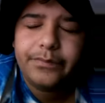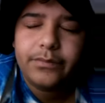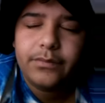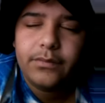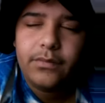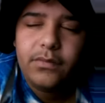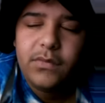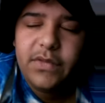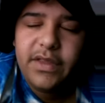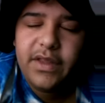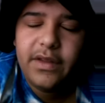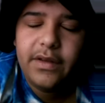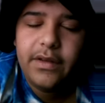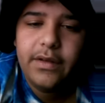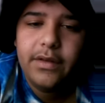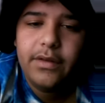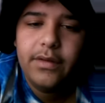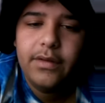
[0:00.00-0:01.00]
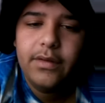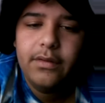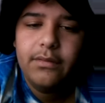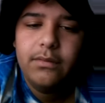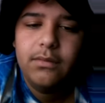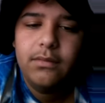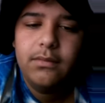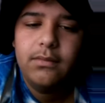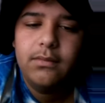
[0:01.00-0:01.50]

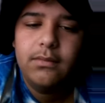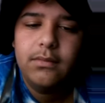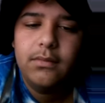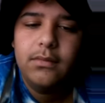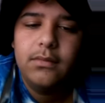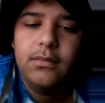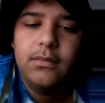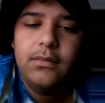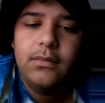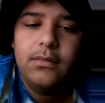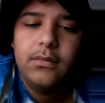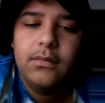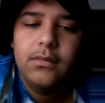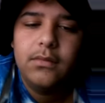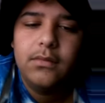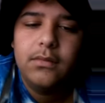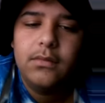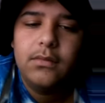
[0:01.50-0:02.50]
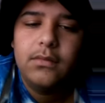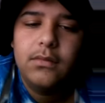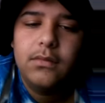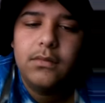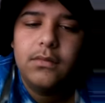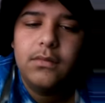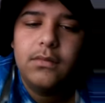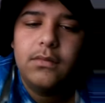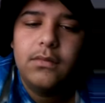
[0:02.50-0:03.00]

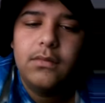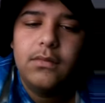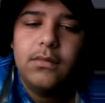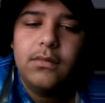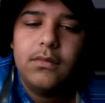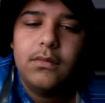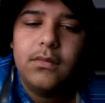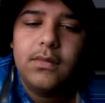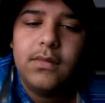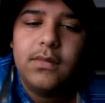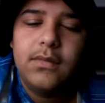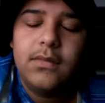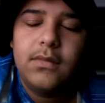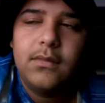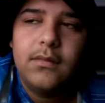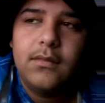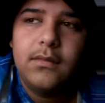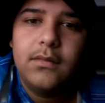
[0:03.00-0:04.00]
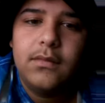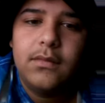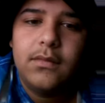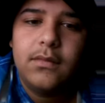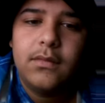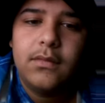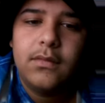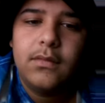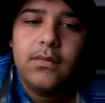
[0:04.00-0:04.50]

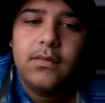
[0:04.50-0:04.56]
(no one is talking)